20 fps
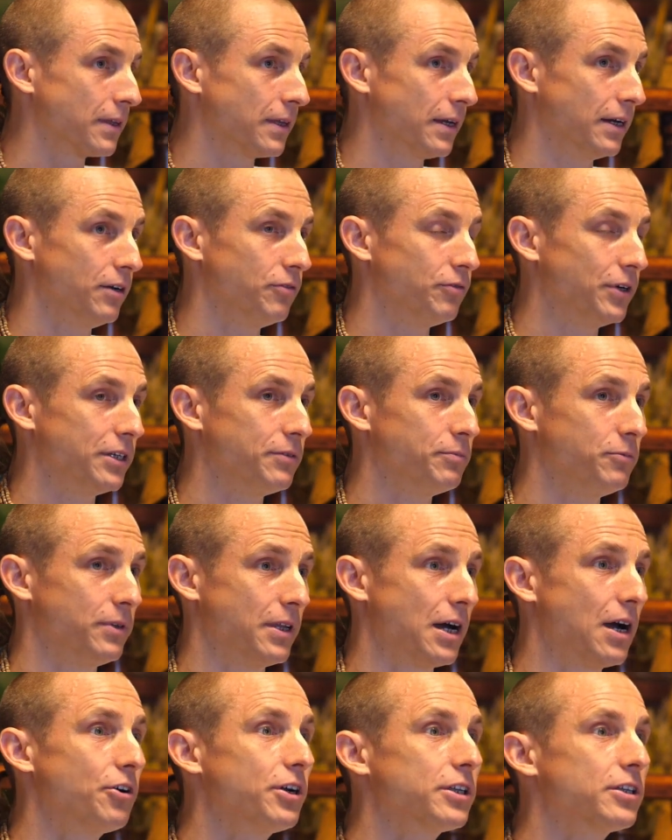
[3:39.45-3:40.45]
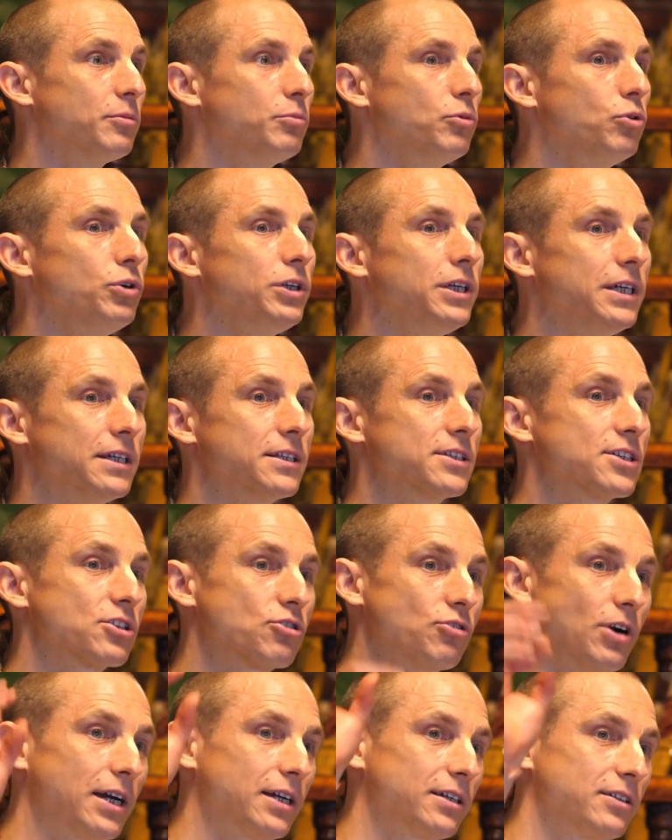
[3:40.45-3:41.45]
When Narada Muni
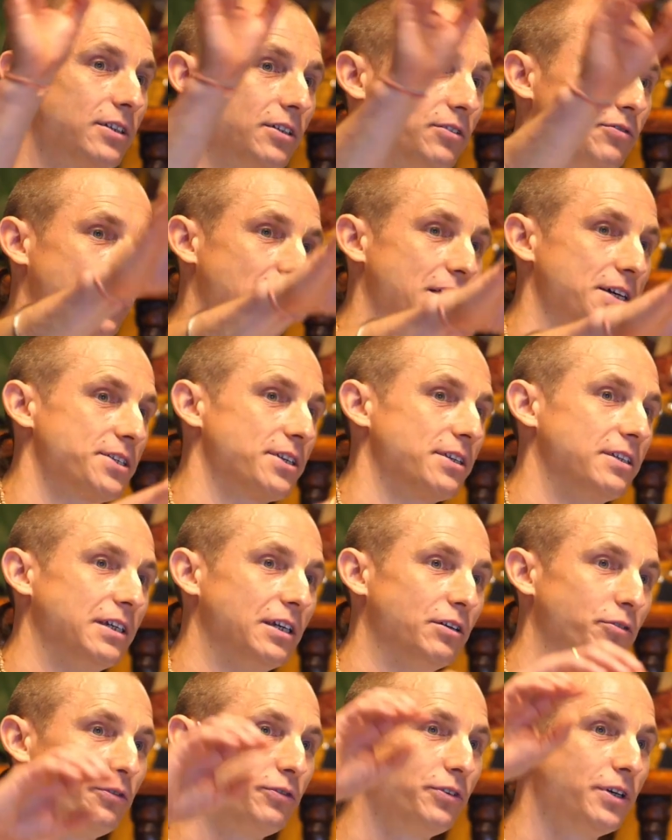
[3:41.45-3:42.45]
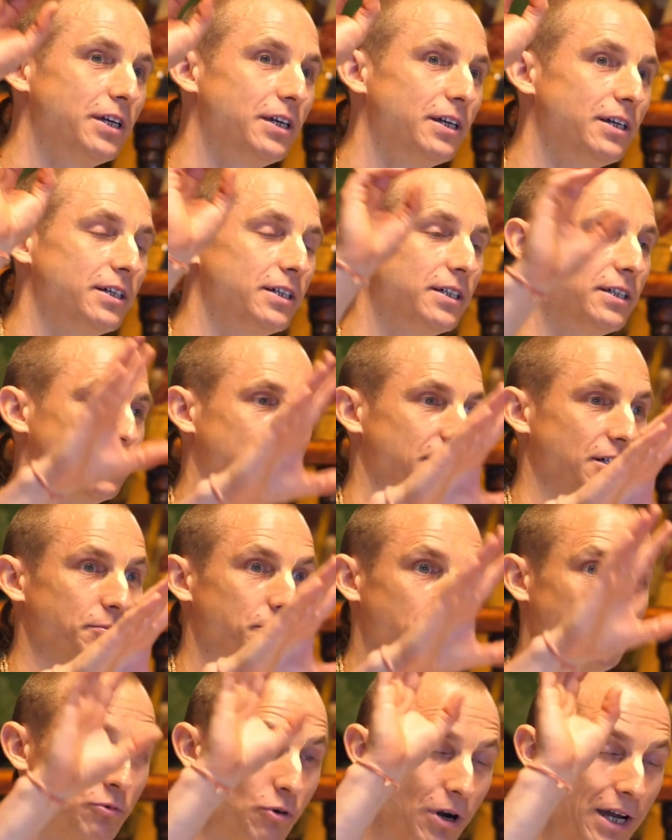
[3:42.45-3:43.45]
instructed Vyasadev,
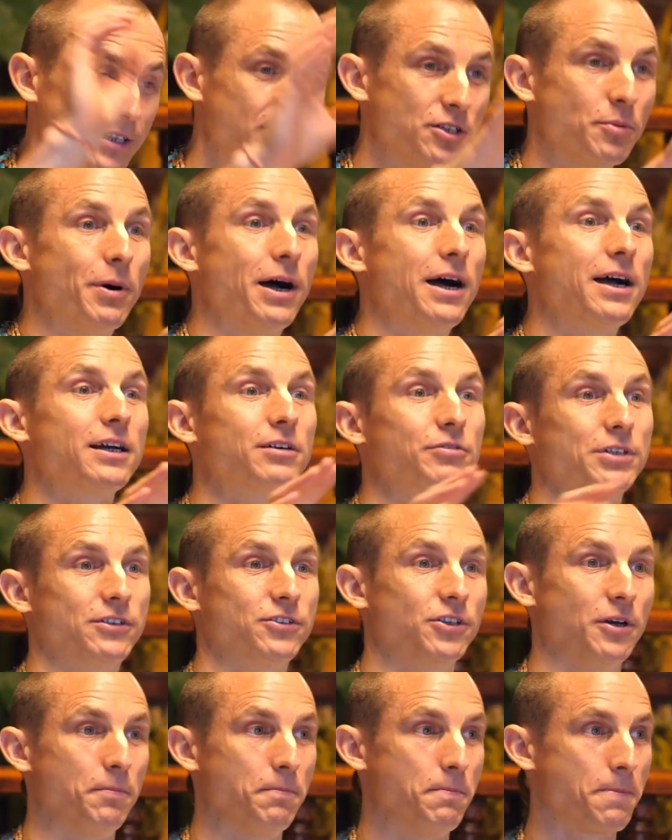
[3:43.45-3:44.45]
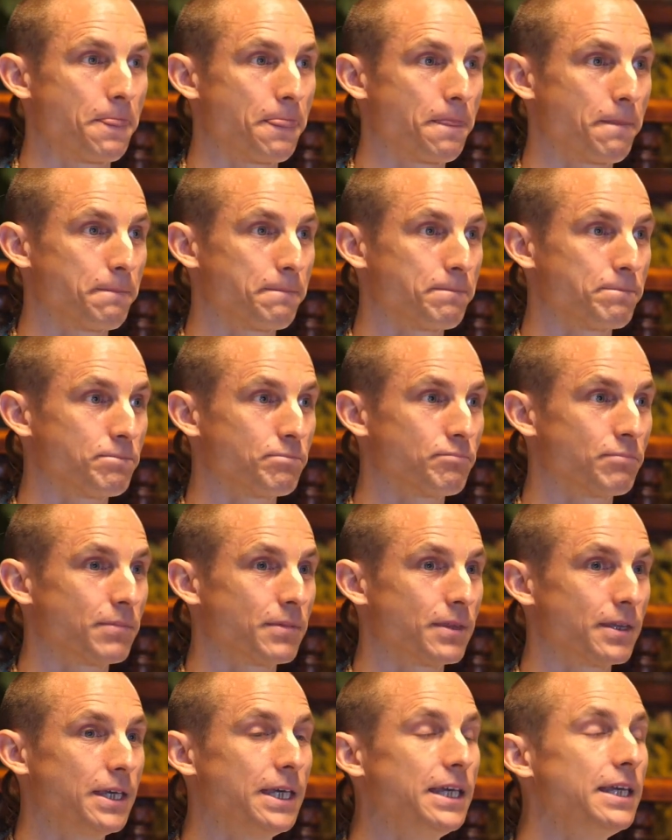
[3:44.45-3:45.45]
write the Bhagavatam,
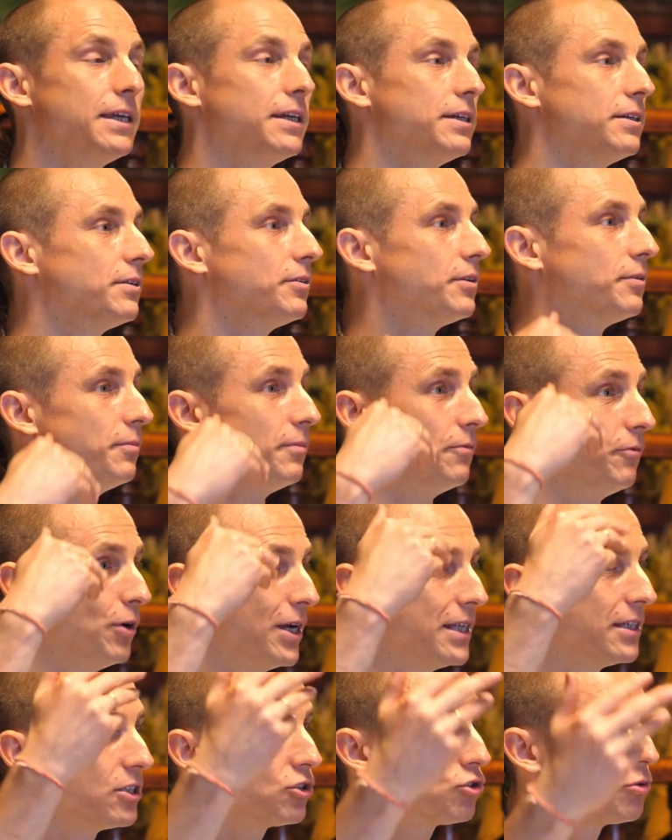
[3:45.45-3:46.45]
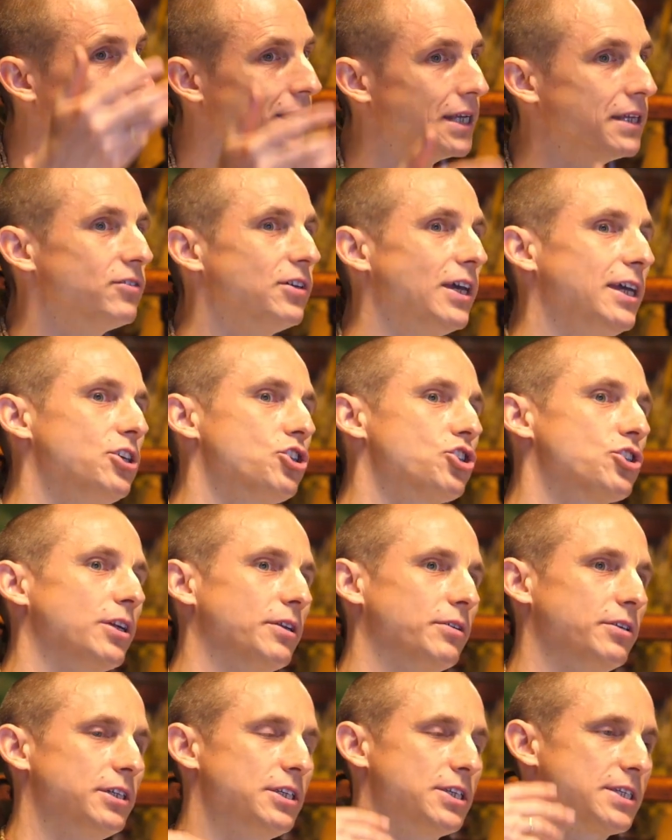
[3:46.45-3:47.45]
he went into
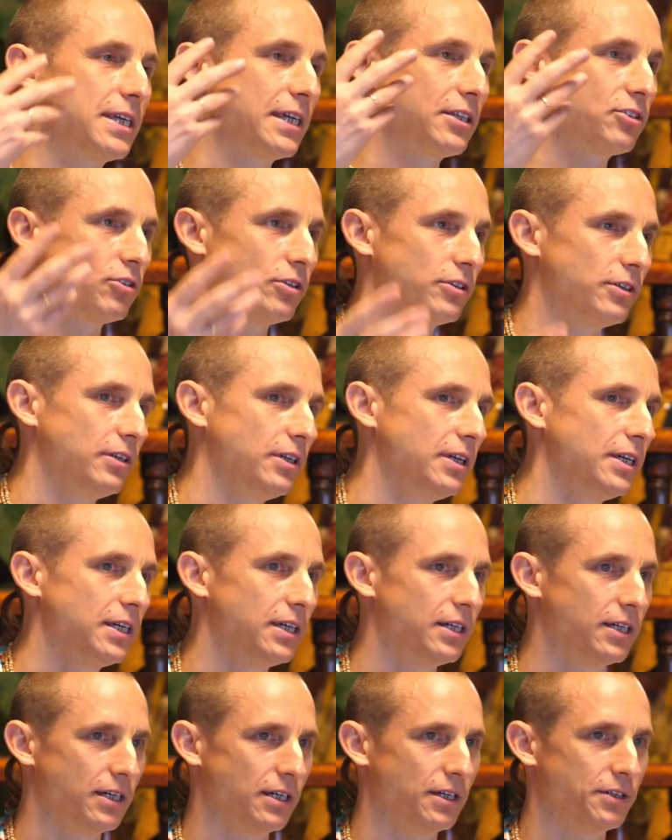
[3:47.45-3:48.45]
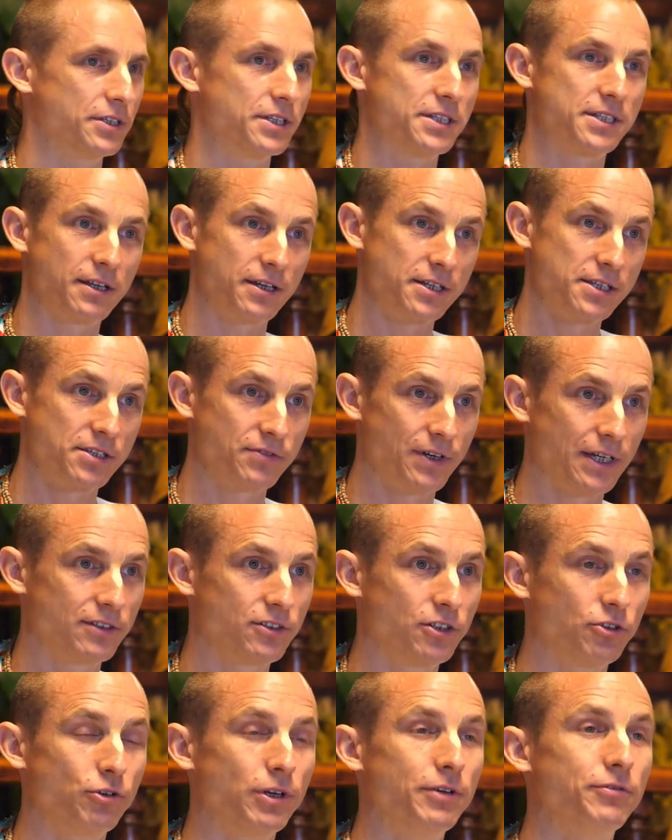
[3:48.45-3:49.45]
meditation. He sat on the
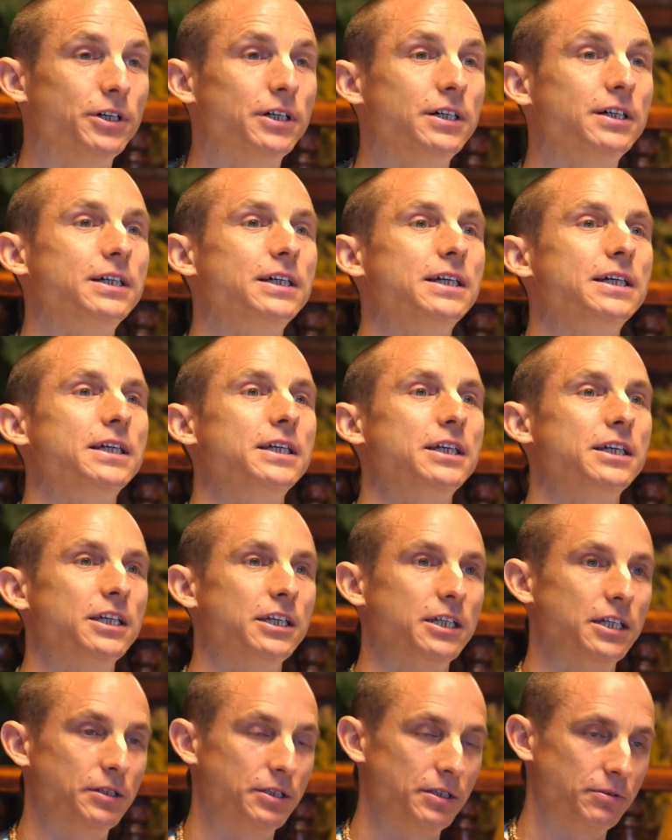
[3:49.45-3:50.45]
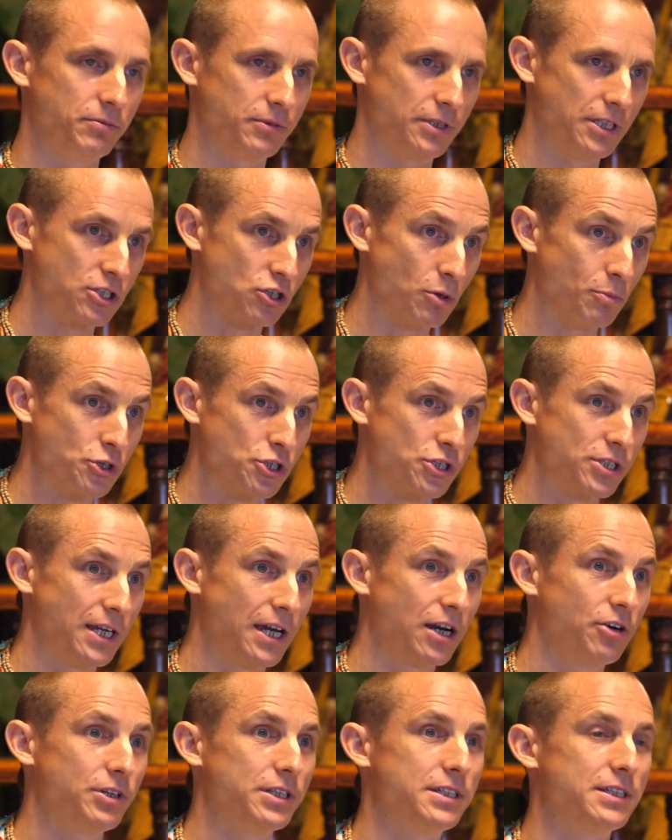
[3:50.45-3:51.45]
Saraswati River. He did some
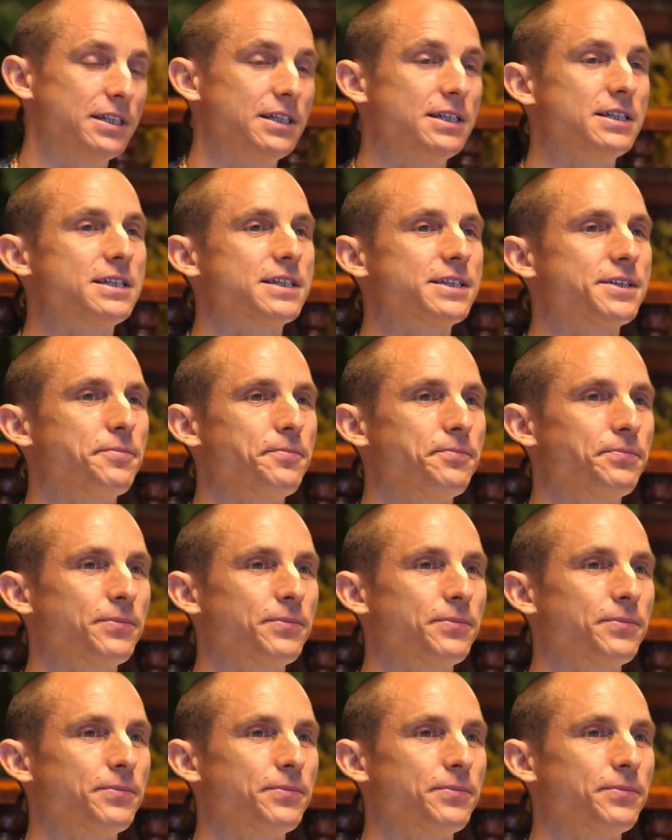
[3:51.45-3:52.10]
austerities.